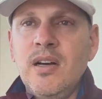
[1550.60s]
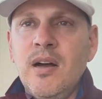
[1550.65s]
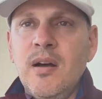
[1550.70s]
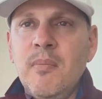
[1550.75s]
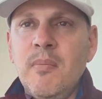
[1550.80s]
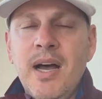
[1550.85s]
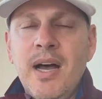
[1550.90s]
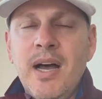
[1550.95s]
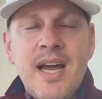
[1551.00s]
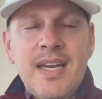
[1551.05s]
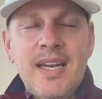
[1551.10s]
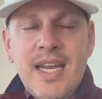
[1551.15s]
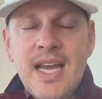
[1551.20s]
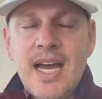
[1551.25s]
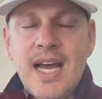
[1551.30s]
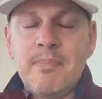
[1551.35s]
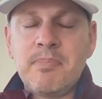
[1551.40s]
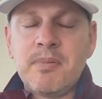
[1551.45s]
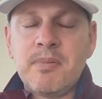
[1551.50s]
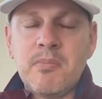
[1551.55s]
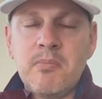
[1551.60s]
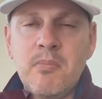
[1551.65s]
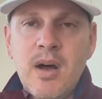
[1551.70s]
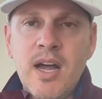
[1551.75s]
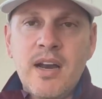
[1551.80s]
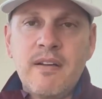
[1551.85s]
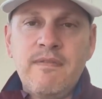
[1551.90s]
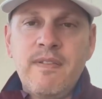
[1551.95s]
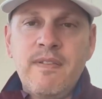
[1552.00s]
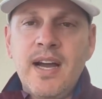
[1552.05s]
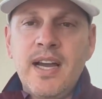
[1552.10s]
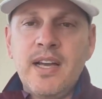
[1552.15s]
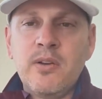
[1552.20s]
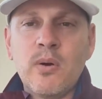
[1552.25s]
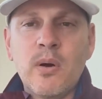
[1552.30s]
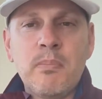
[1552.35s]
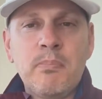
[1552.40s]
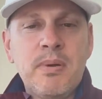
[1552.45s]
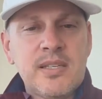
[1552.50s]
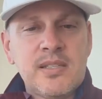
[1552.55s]
adapt or modify
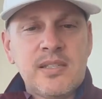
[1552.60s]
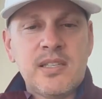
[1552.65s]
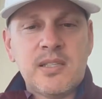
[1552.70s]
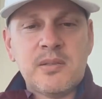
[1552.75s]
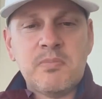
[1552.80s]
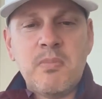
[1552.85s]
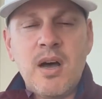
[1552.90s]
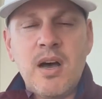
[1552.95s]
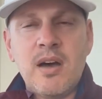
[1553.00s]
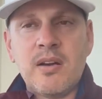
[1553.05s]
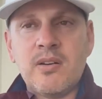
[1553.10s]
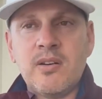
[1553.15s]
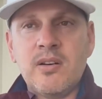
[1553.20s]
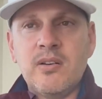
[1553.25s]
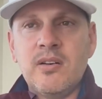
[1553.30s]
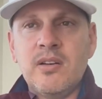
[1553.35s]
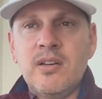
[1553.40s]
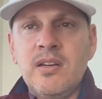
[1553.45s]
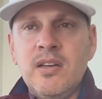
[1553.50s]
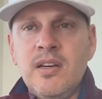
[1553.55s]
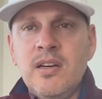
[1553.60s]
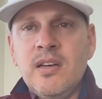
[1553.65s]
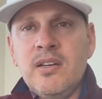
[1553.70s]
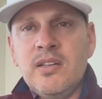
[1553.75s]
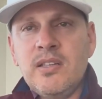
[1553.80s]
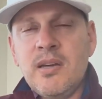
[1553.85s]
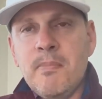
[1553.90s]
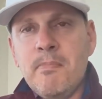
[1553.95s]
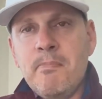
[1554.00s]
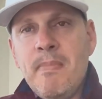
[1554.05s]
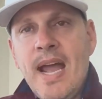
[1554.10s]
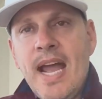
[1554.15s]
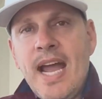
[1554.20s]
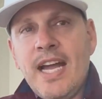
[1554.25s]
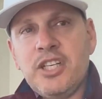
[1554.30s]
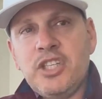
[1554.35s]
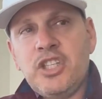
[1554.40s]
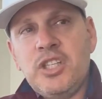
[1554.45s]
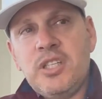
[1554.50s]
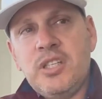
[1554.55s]
your business model to
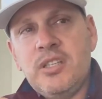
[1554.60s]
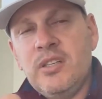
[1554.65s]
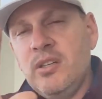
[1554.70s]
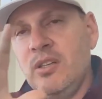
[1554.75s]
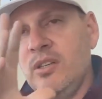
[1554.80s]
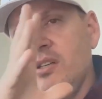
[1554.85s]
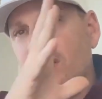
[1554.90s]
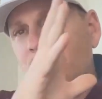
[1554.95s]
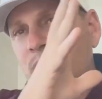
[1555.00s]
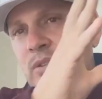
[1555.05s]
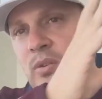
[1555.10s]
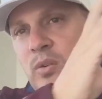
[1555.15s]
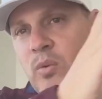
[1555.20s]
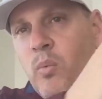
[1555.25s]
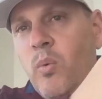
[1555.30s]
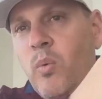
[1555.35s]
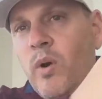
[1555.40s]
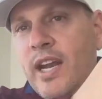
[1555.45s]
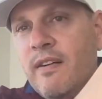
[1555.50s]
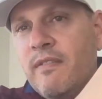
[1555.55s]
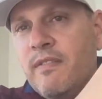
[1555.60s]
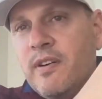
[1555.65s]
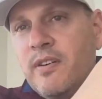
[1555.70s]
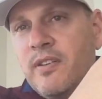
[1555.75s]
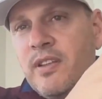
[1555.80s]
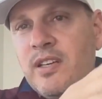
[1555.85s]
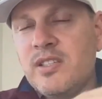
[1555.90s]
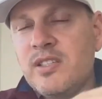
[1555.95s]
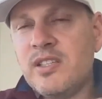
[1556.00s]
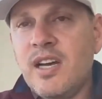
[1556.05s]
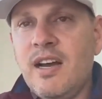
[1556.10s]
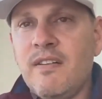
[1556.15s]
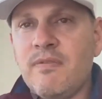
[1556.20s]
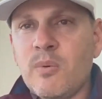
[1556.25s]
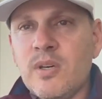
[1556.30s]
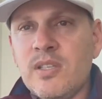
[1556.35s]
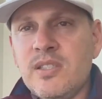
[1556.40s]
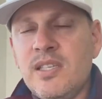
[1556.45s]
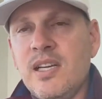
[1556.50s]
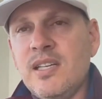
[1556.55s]
match whatever the
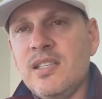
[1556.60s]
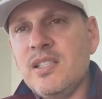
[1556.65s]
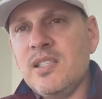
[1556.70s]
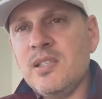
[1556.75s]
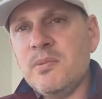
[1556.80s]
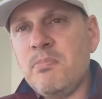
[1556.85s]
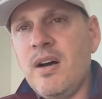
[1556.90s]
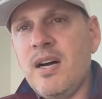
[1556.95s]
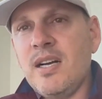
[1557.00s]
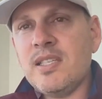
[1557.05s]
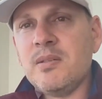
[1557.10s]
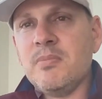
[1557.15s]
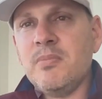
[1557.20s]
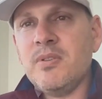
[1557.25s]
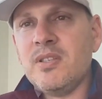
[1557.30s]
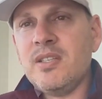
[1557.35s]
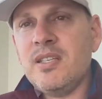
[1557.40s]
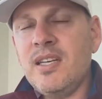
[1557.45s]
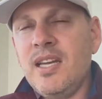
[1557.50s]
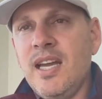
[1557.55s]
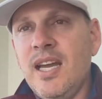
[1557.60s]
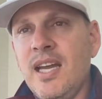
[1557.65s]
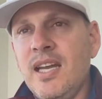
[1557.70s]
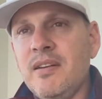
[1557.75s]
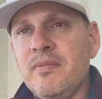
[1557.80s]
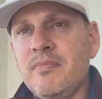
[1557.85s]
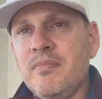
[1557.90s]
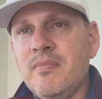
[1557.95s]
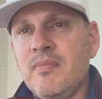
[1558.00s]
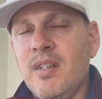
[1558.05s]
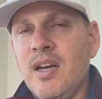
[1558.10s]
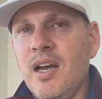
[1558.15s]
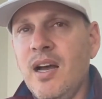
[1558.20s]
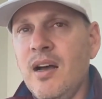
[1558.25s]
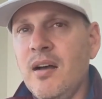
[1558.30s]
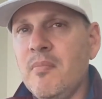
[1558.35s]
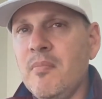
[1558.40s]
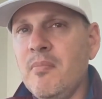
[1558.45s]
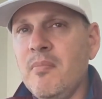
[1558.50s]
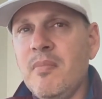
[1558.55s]
software says is possible today.
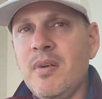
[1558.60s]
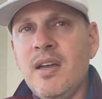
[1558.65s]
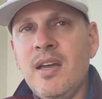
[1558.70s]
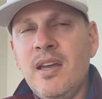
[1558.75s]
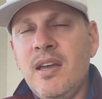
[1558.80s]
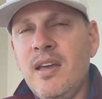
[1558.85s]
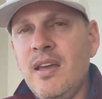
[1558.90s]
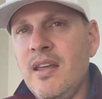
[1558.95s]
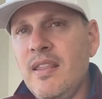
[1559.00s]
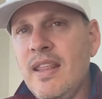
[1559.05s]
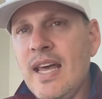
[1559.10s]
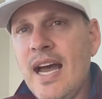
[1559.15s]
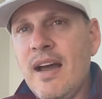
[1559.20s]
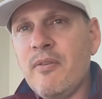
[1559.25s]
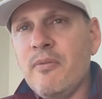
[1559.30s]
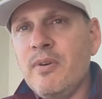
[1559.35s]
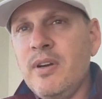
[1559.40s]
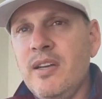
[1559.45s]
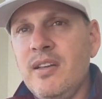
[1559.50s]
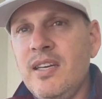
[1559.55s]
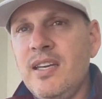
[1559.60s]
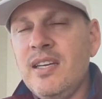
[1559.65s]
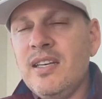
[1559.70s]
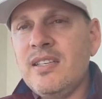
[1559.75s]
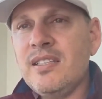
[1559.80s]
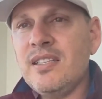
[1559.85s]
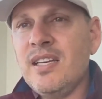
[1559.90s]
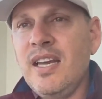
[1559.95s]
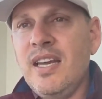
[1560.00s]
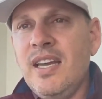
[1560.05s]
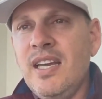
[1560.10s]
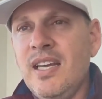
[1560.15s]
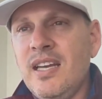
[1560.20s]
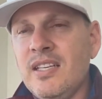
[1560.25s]
That really is,